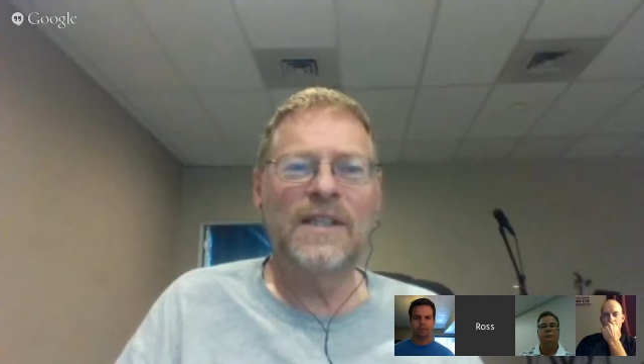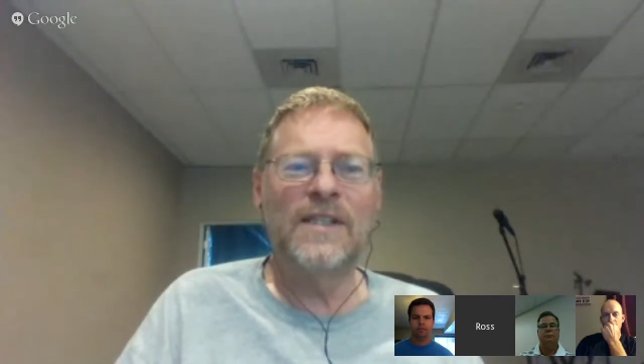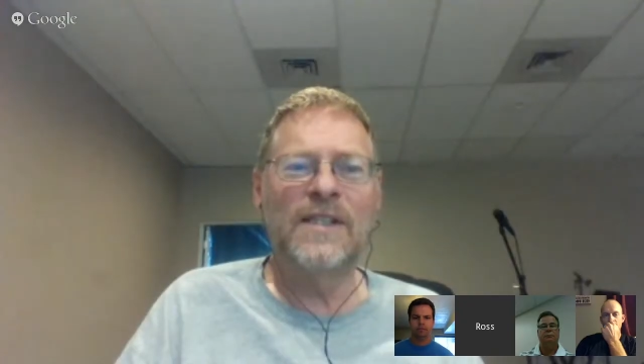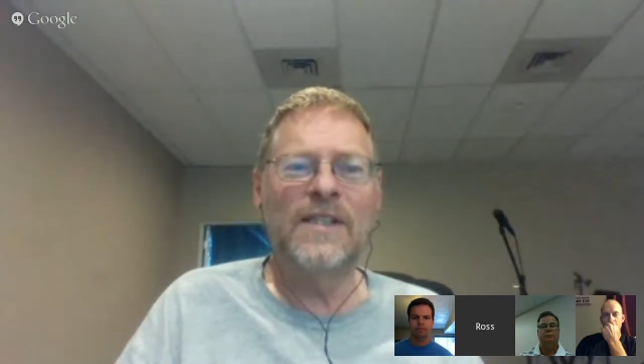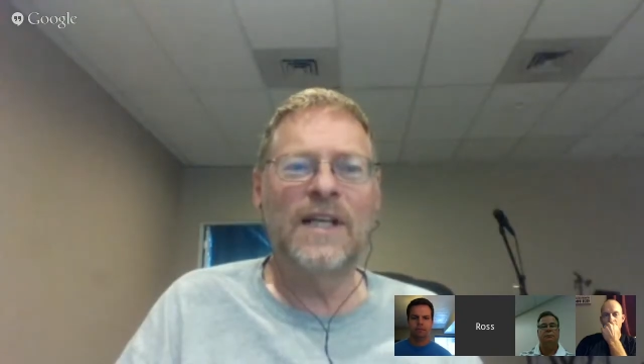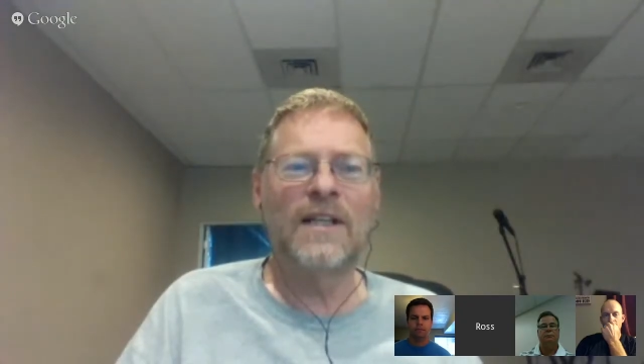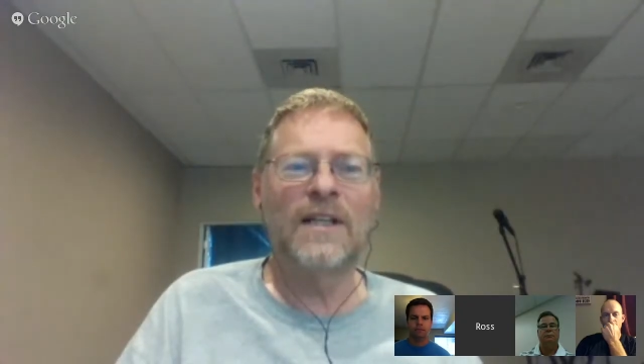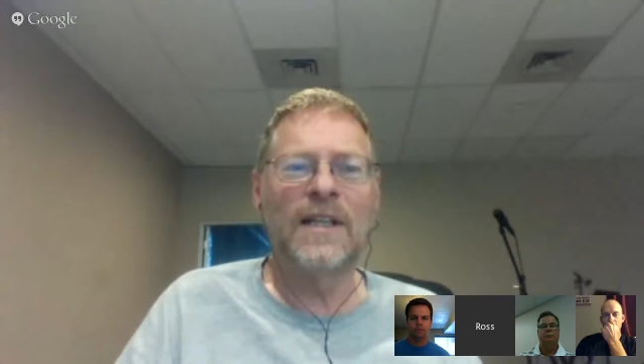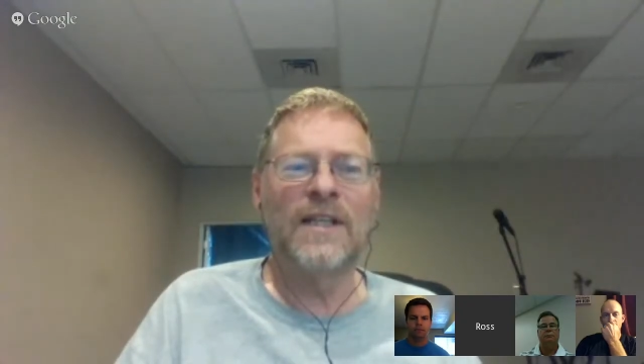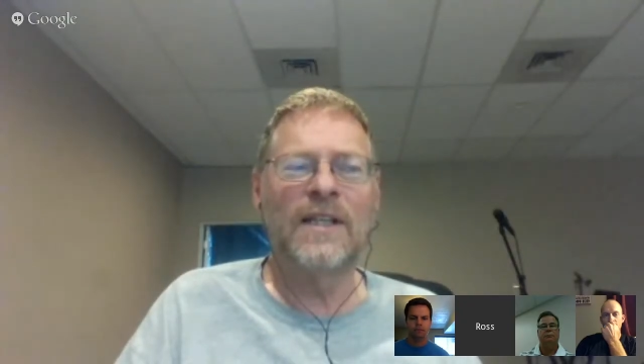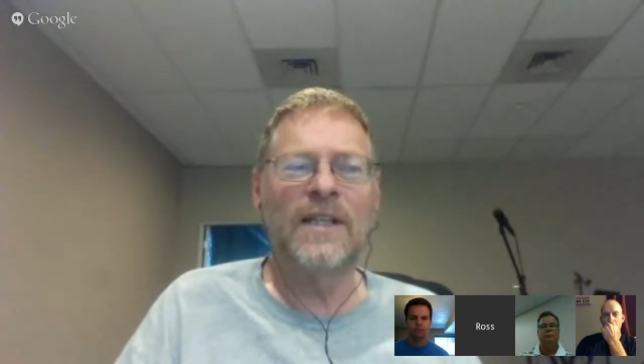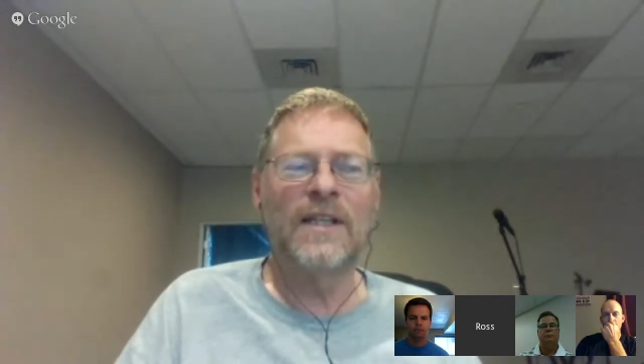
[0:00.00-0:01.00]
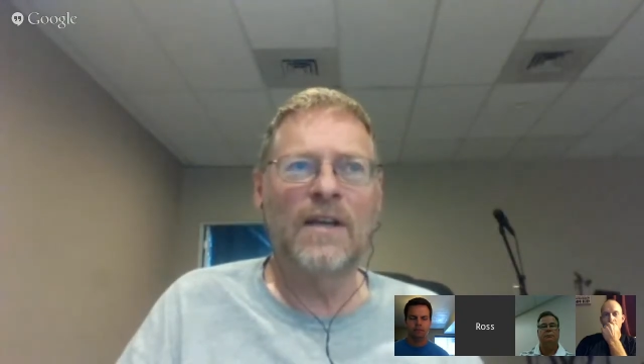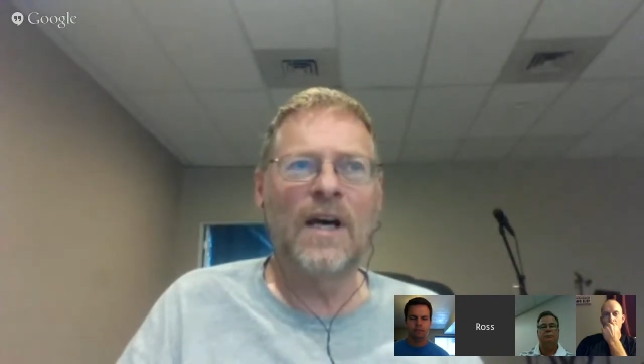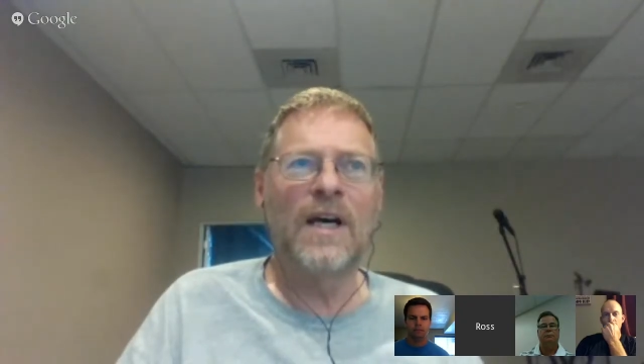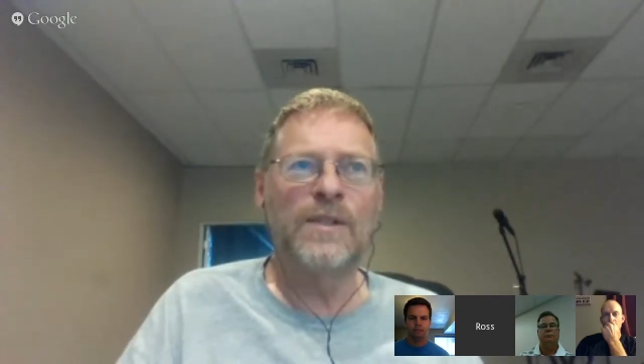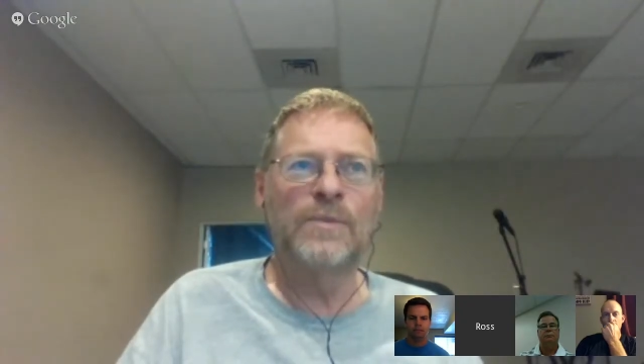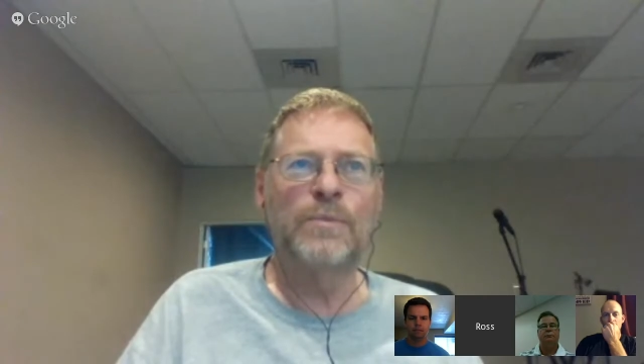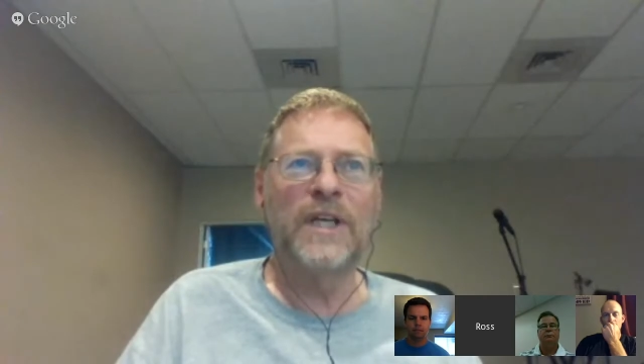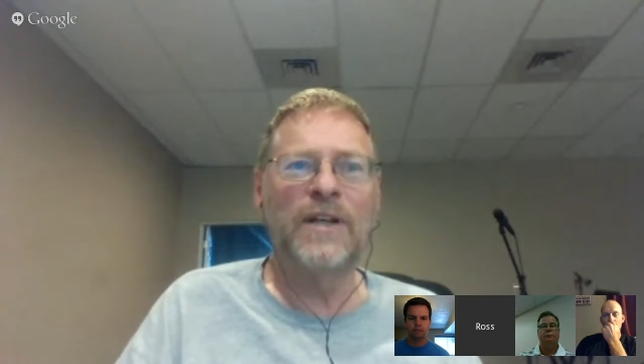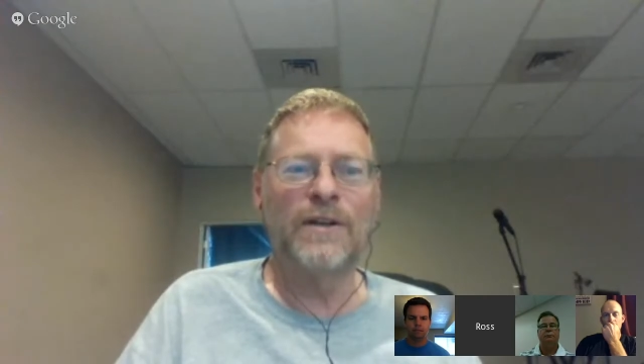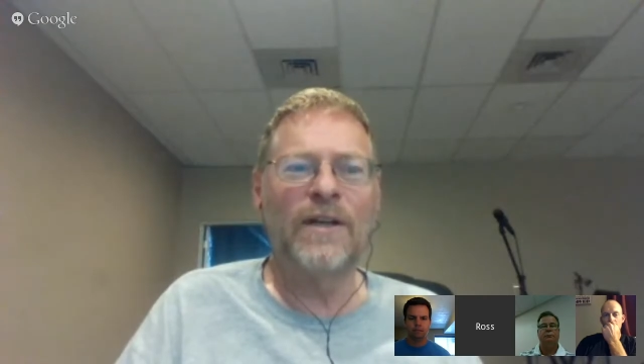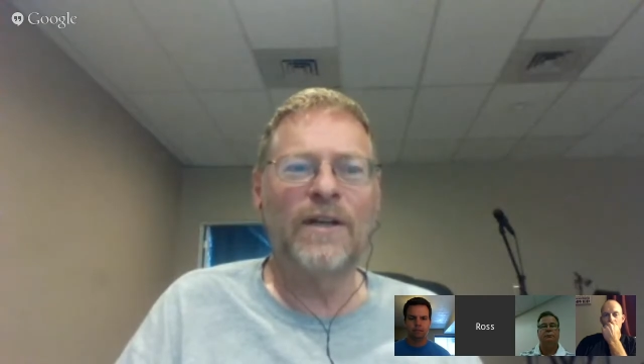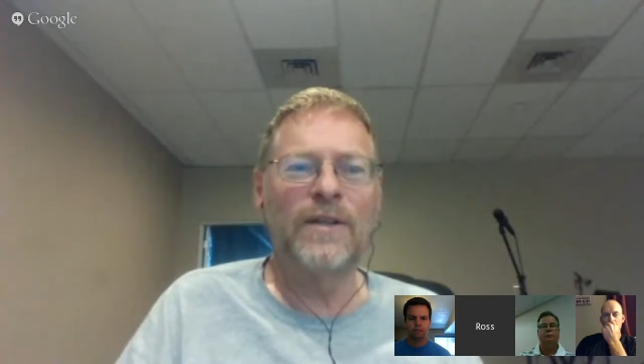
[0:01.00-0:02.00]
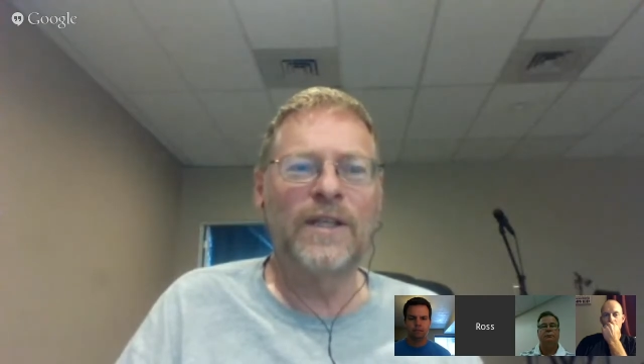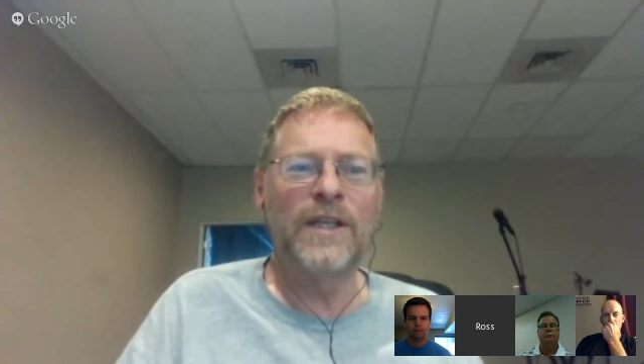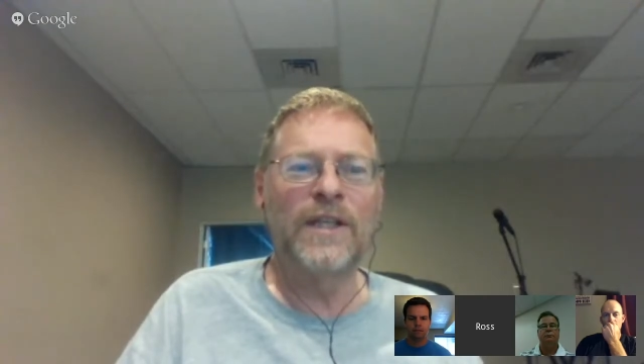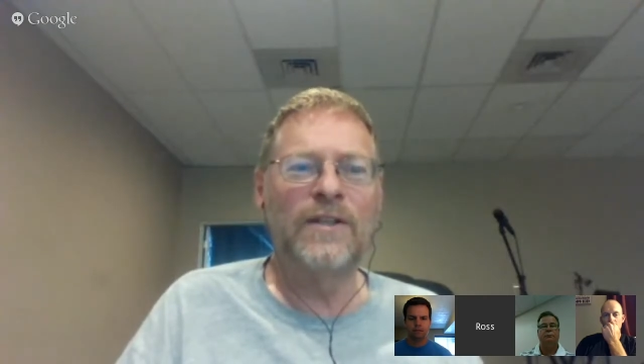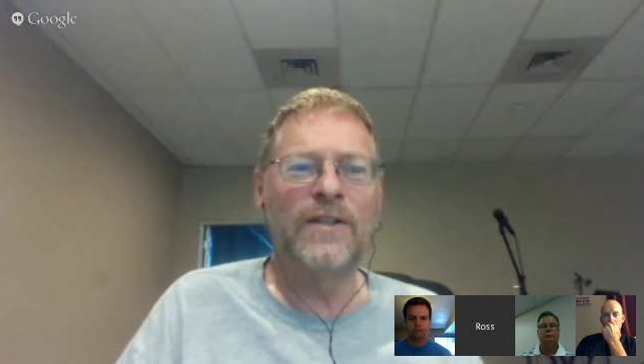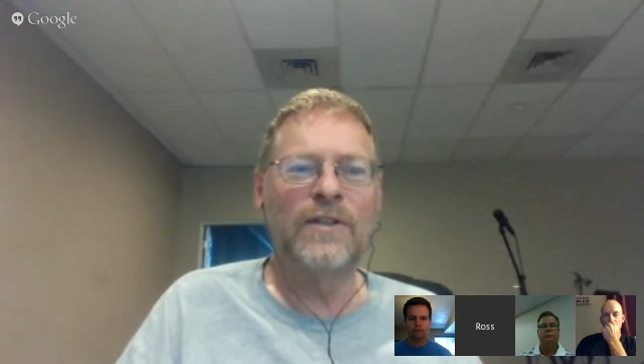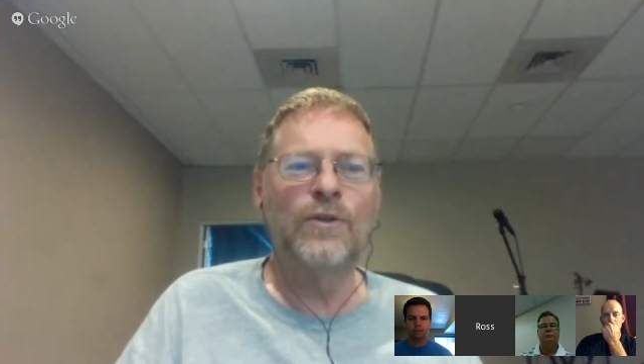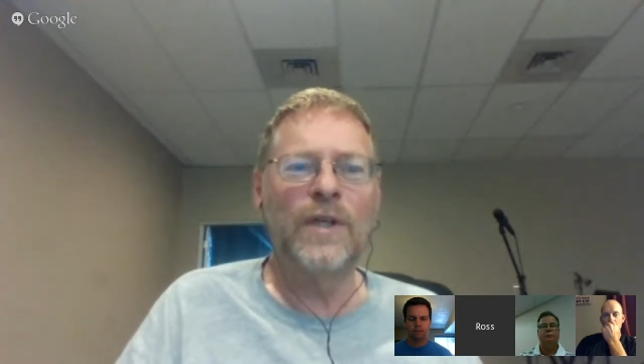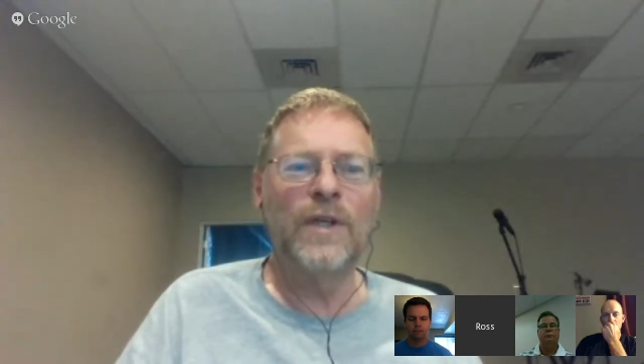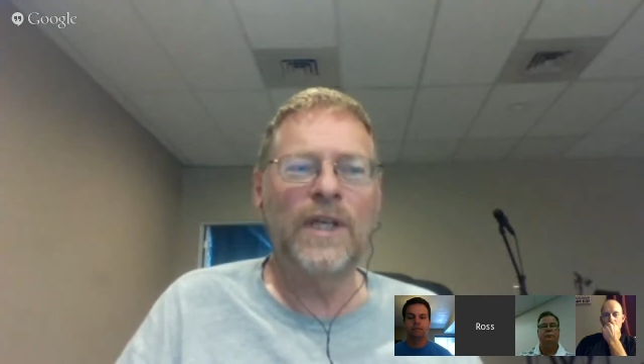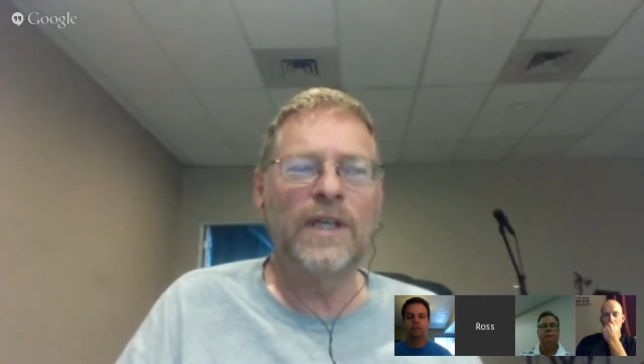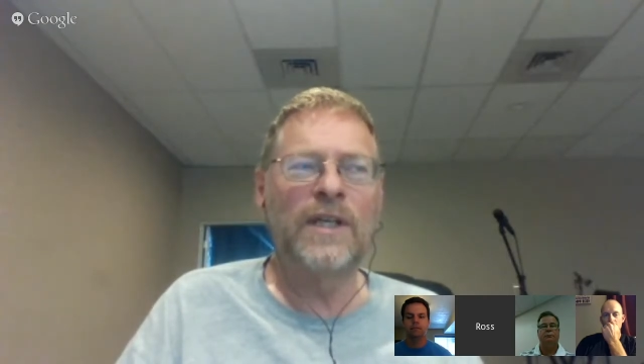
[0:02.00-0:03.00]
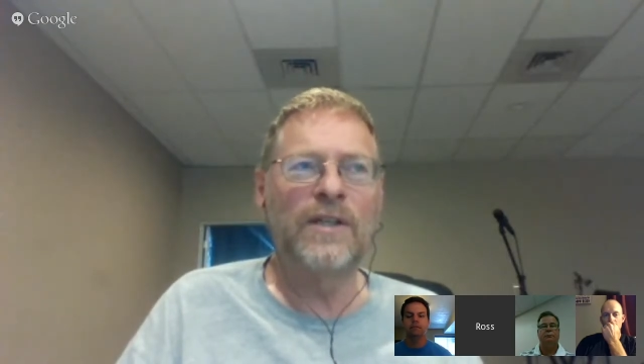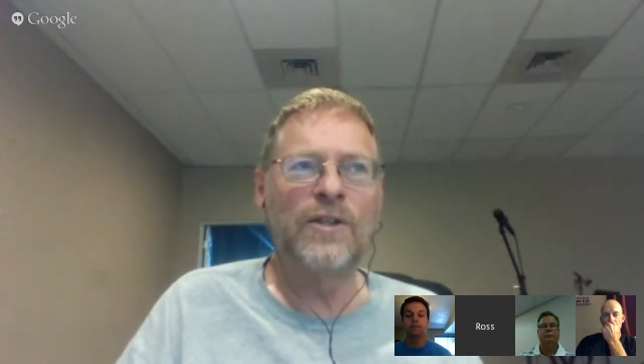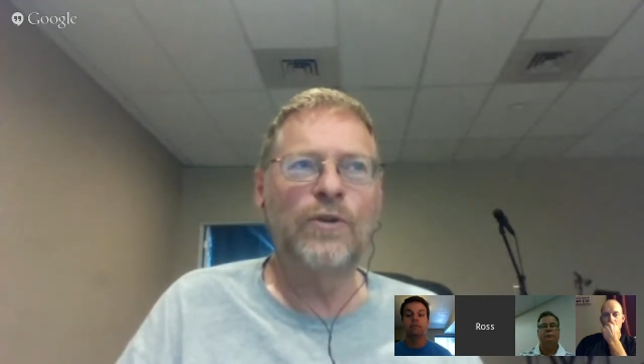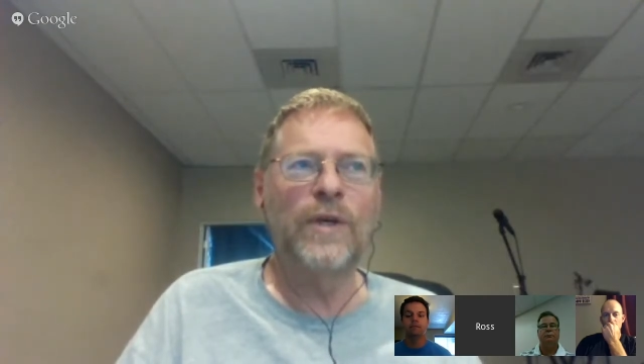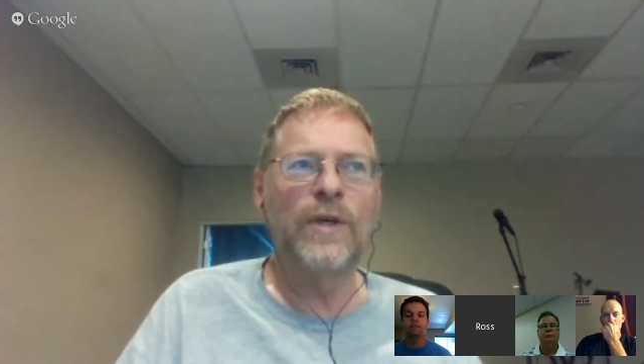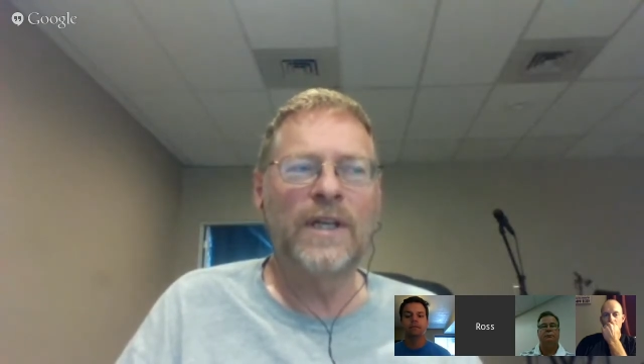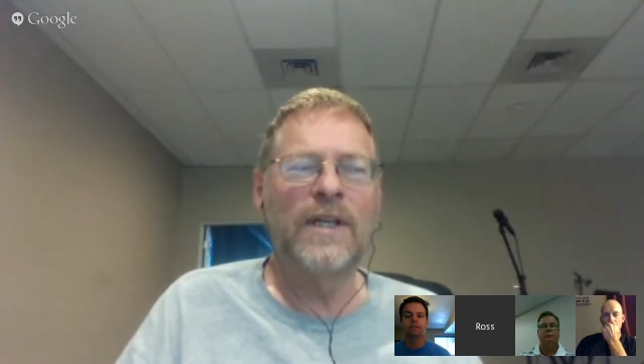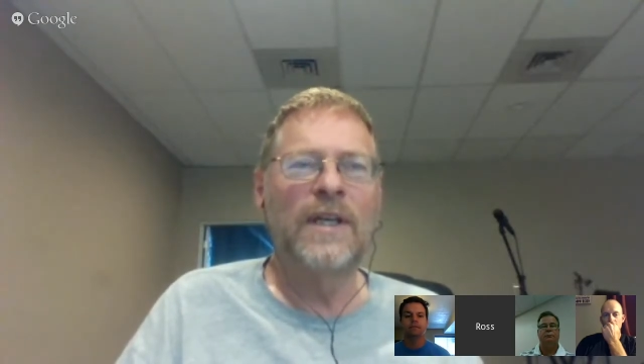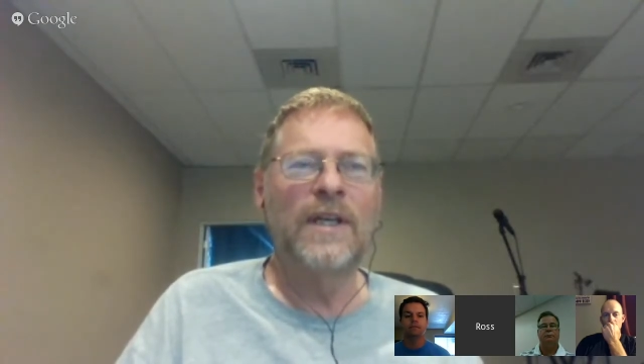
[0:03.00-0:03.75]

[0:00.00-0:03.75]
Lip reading: settled in that God is bigger and he can do it.